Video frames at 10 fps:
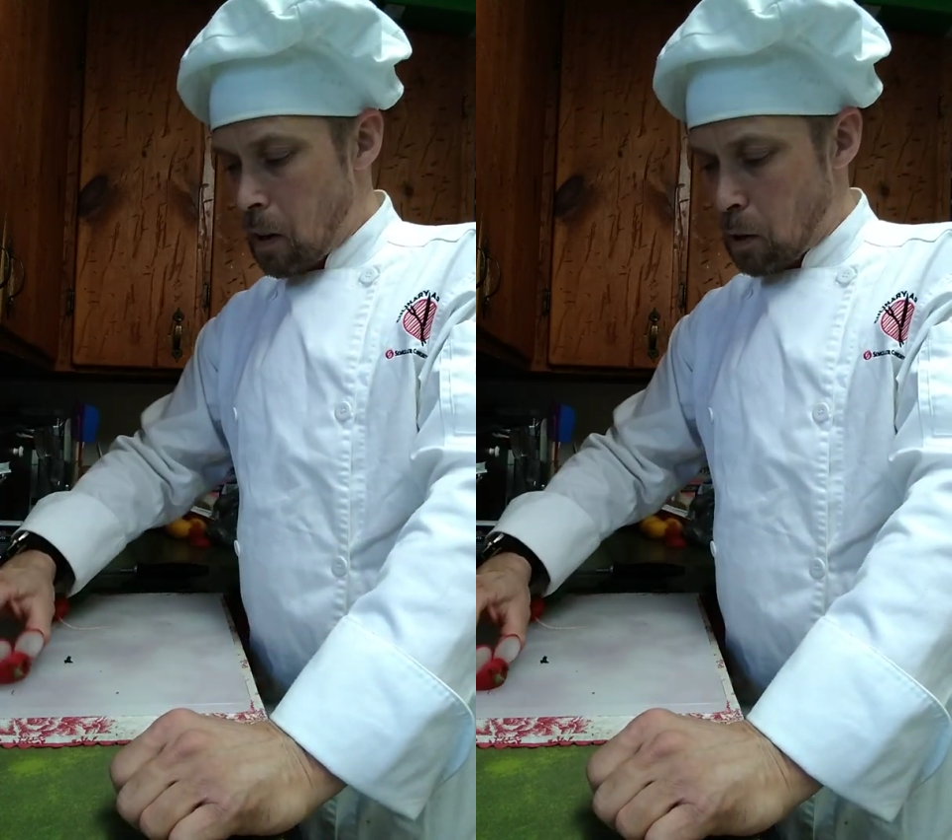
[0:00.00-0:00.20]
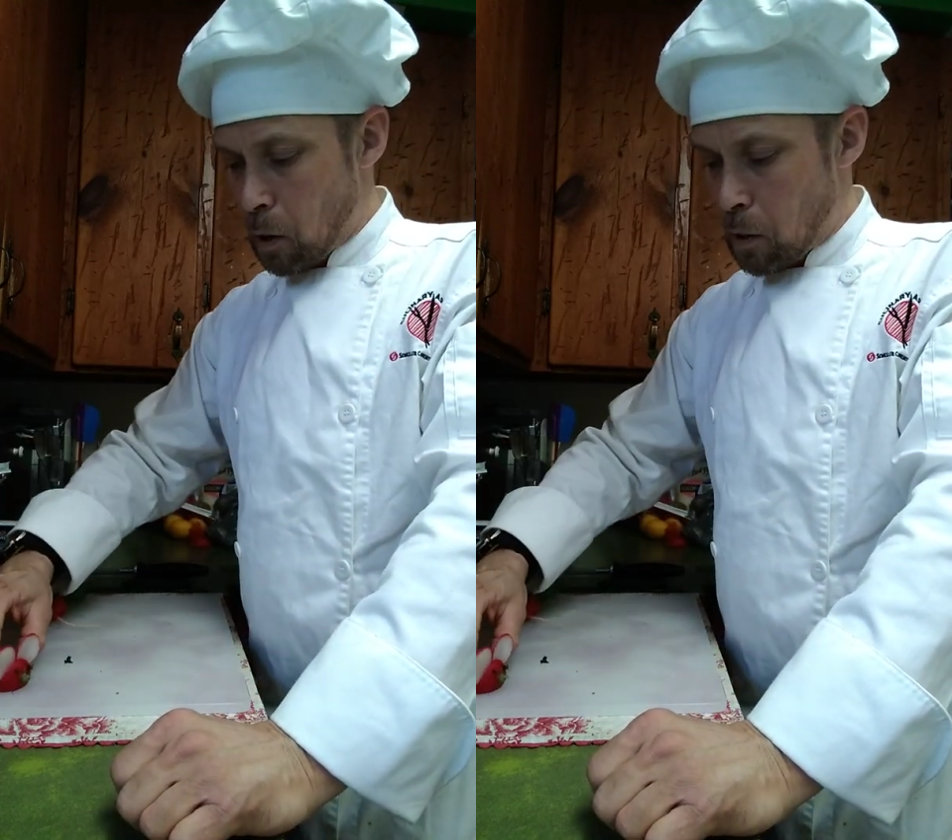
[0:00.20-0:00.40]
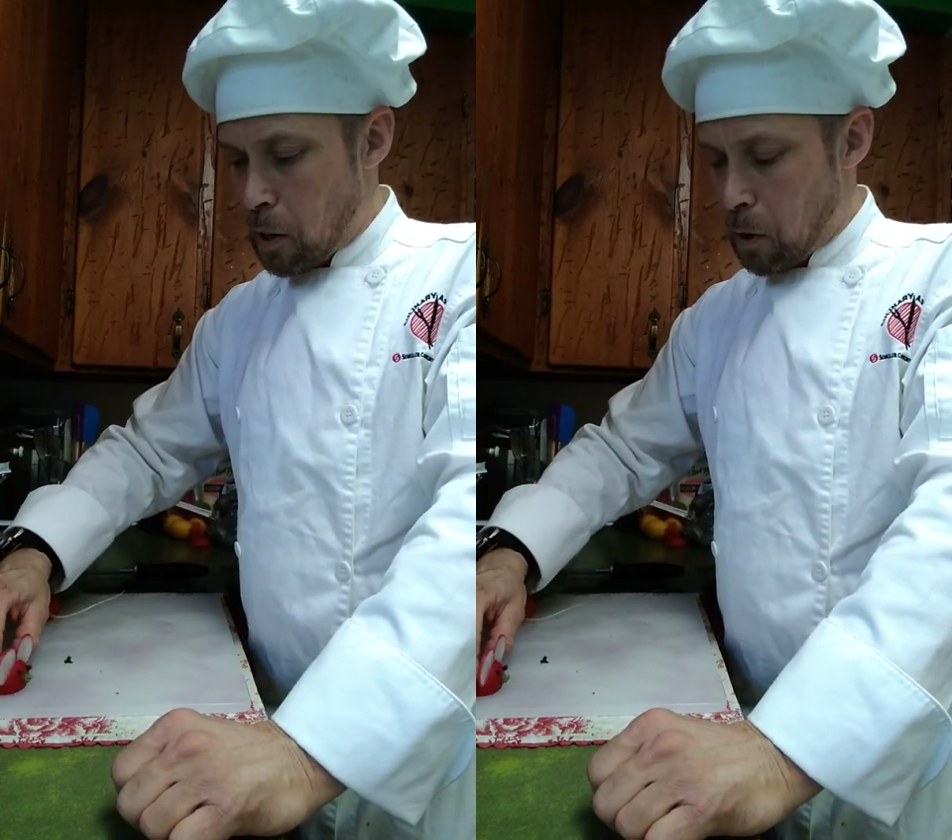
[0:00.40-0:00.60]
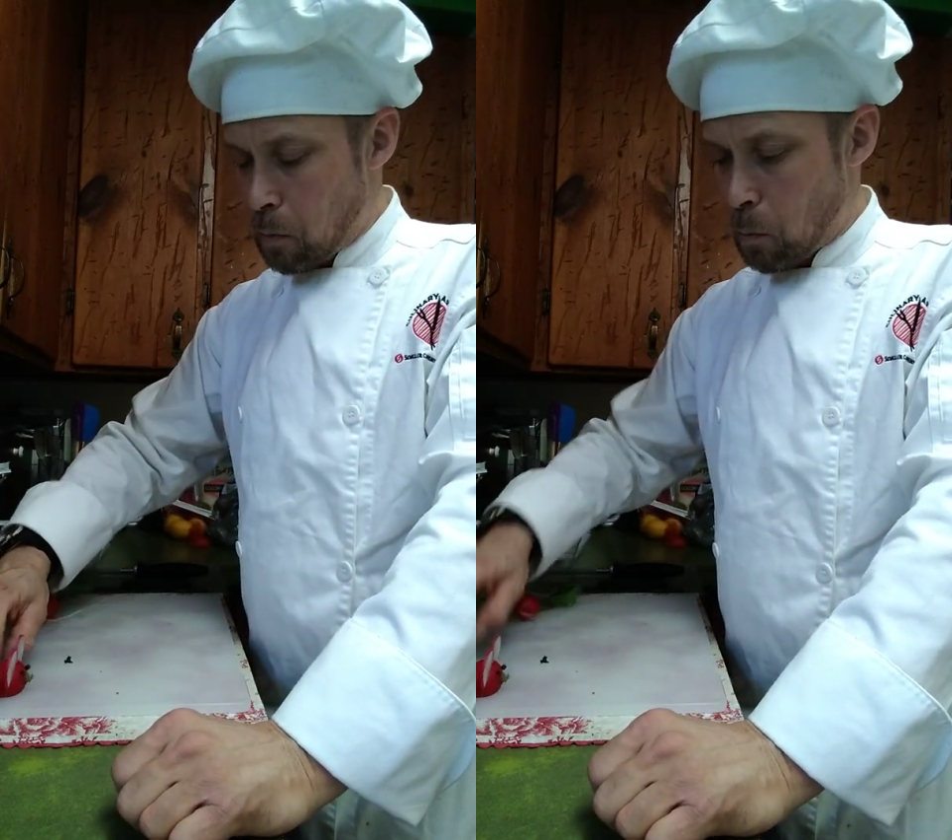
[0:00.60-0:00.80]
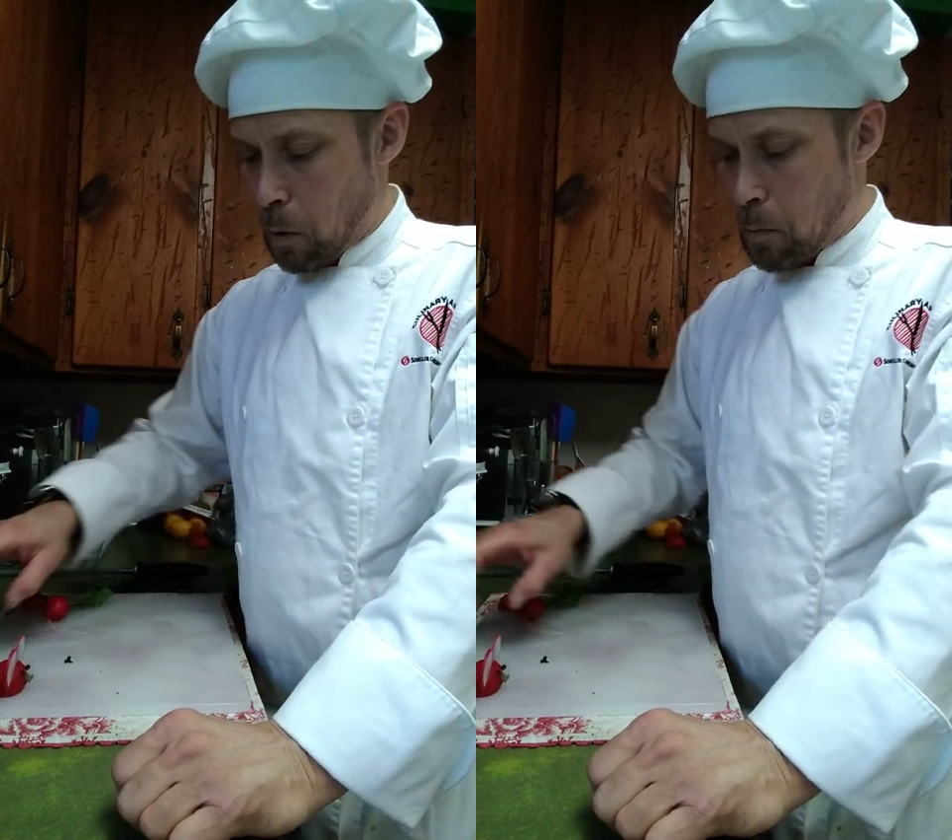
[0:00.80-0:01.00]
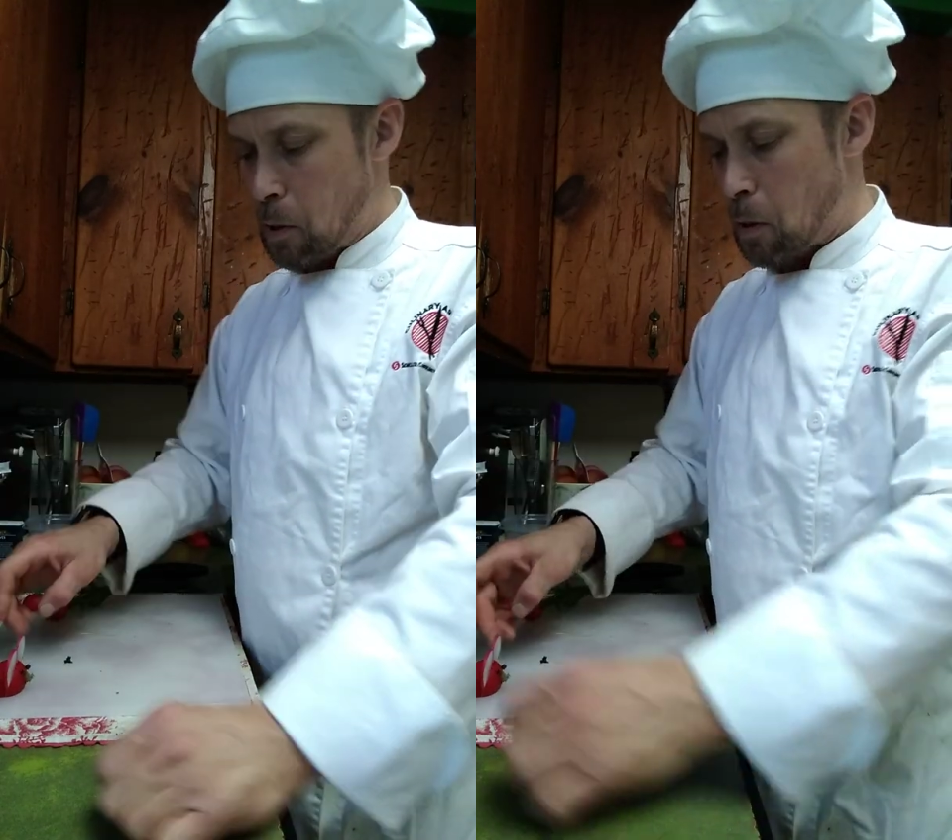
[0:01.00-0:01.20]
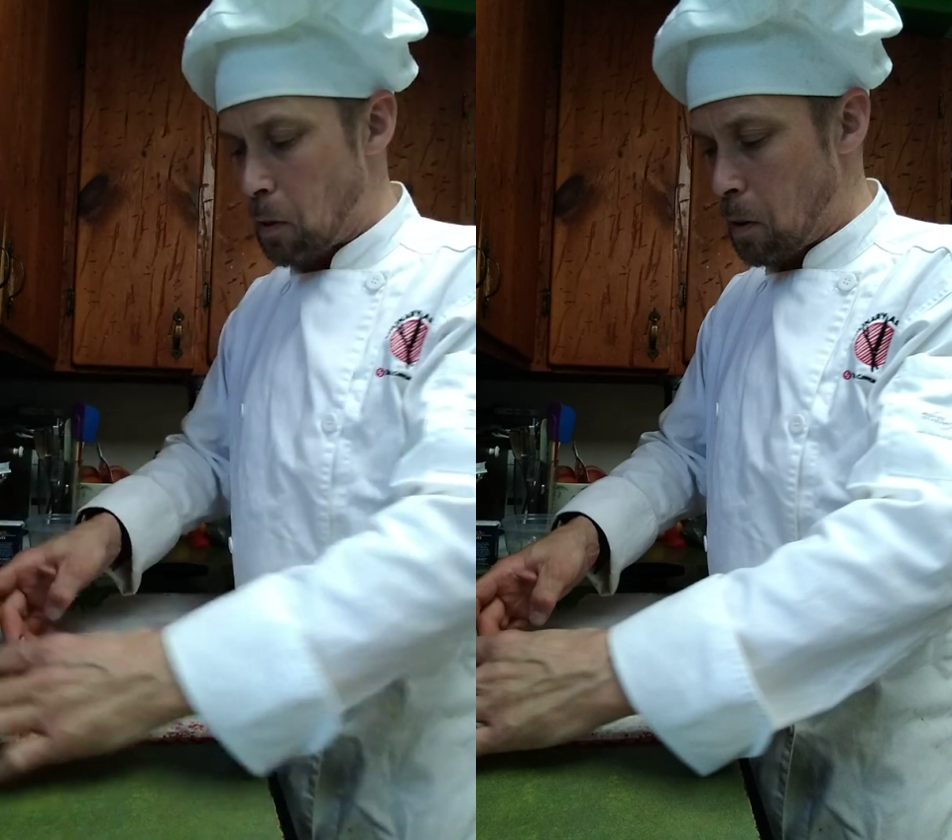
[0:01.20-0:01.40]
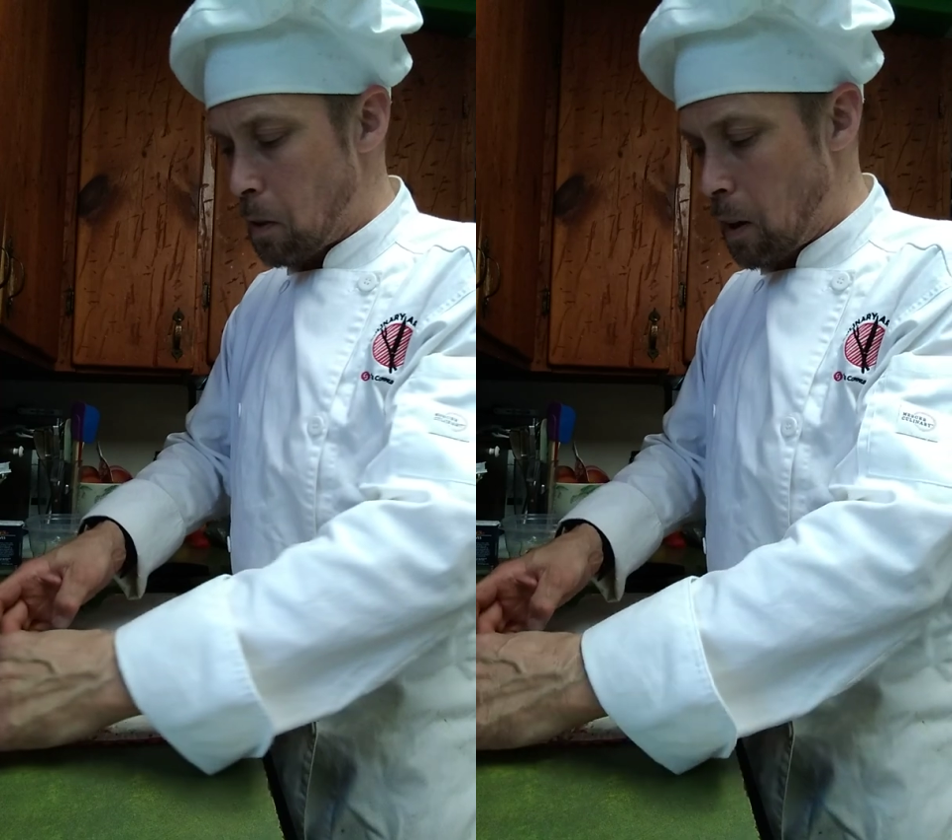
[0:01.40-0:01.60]
Little cute,
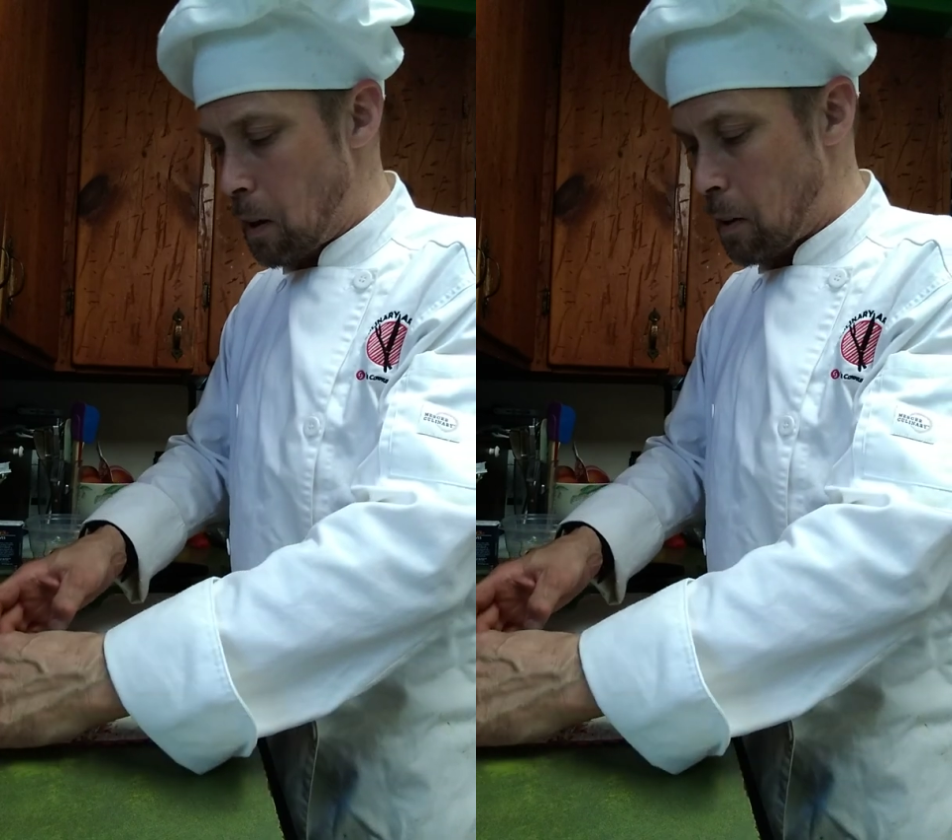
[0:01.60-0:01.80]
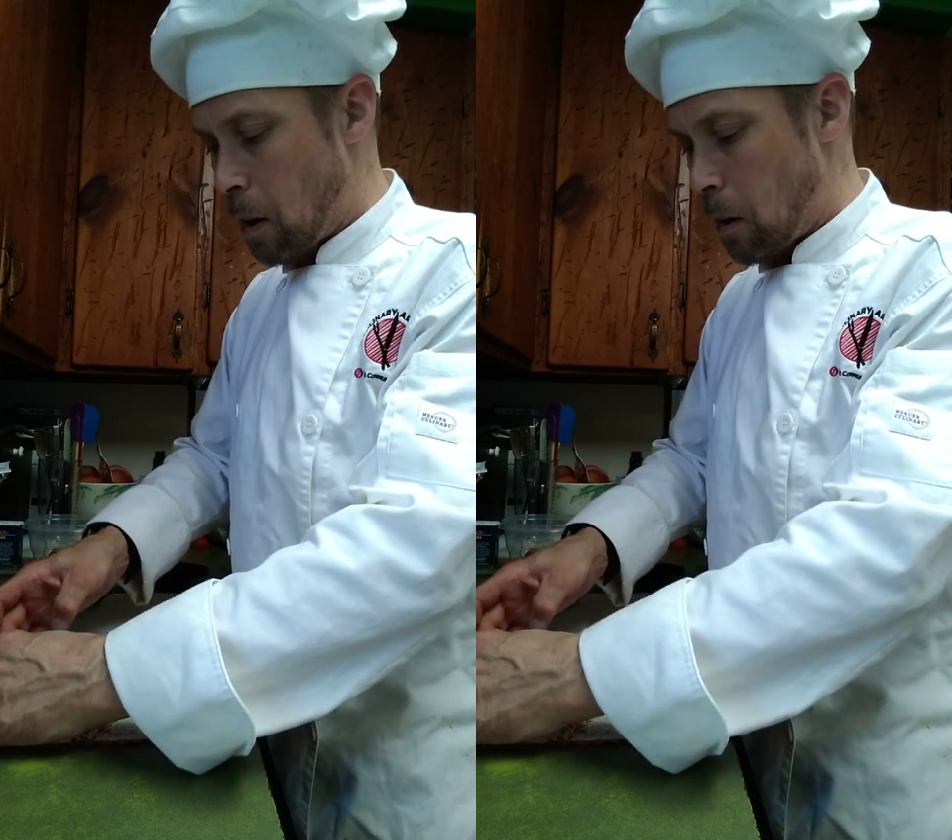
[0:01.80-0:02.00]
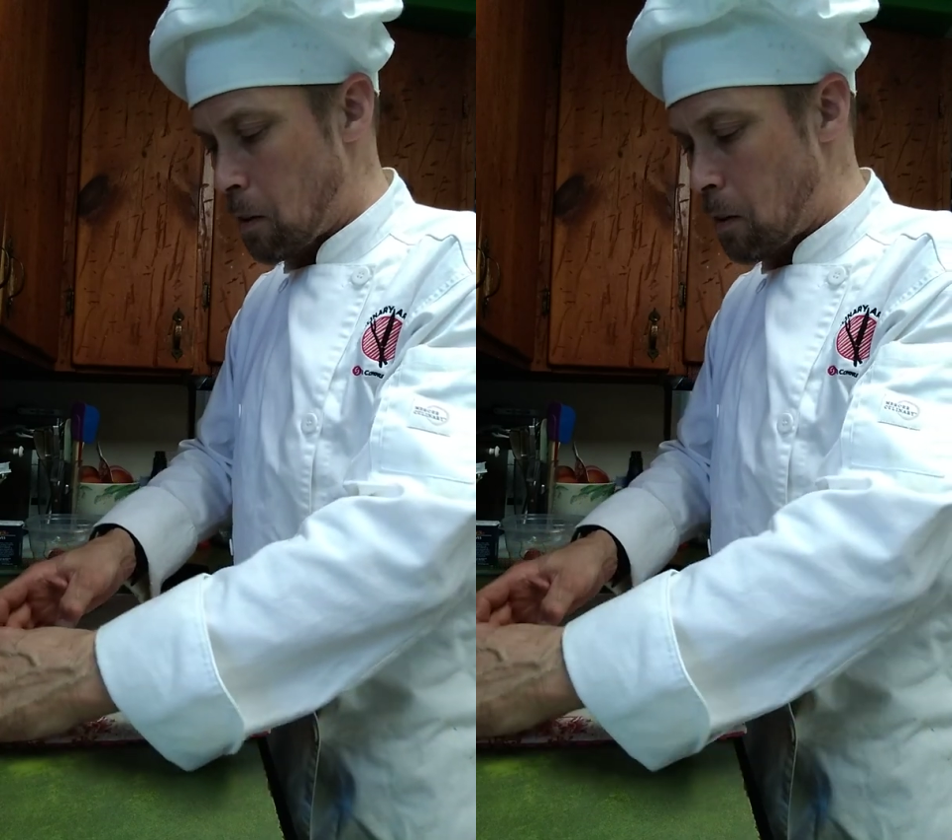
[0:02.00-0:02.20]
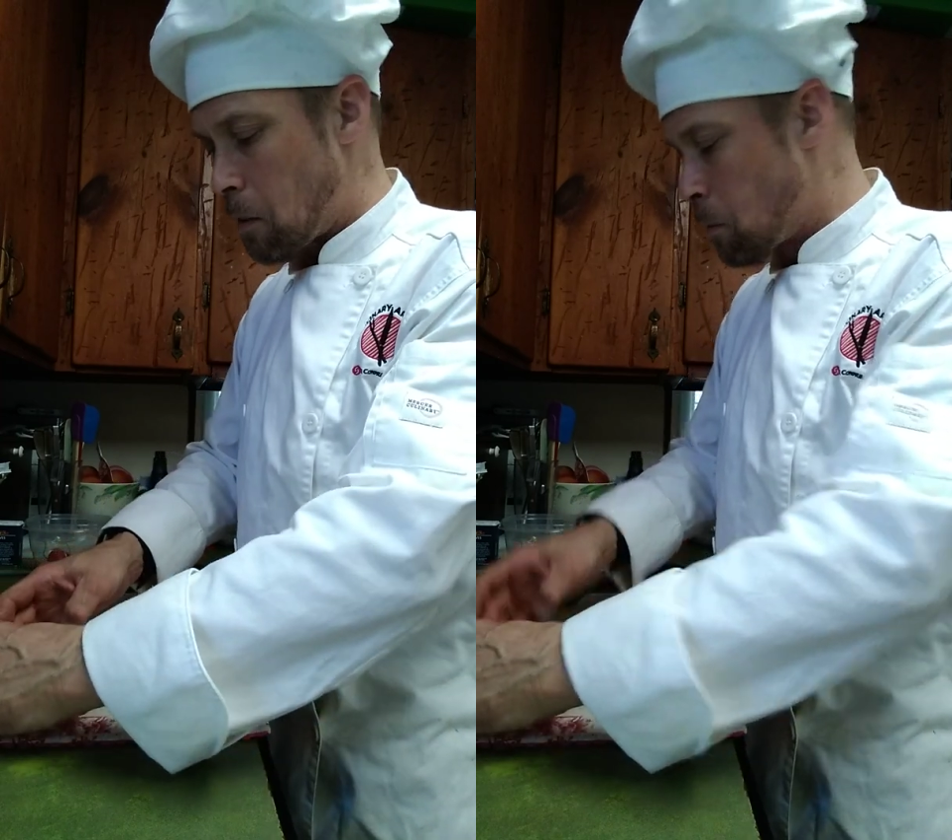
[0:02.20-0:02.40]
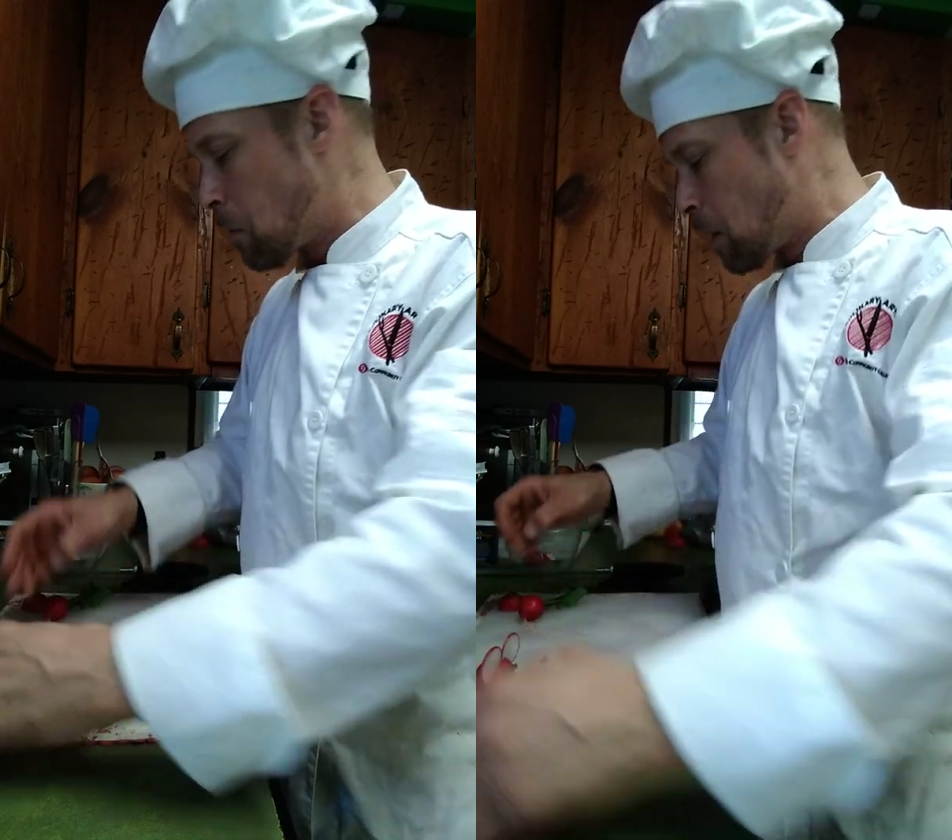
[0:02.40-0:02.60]
whimsical character